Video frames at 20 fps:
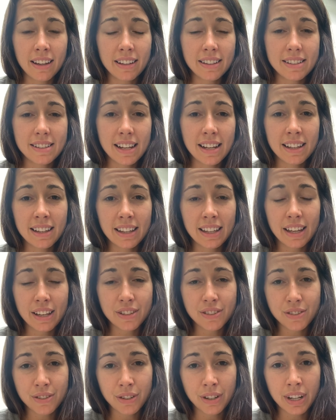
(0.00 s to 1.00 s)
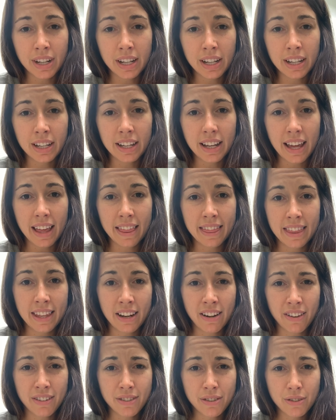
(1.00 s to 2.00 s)
daily entry, and
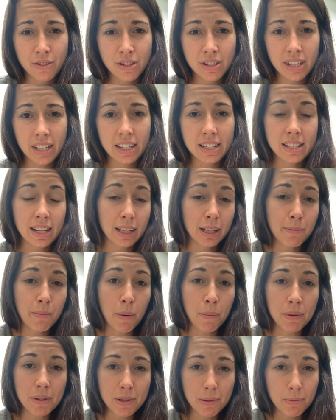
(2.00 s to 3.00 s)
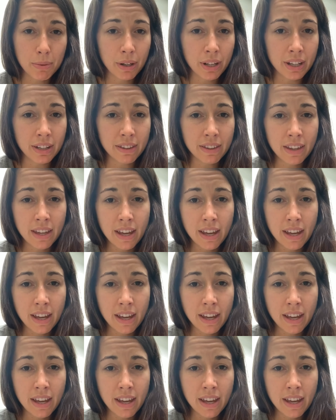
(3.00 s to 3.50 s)
then also just like take a moment to breathe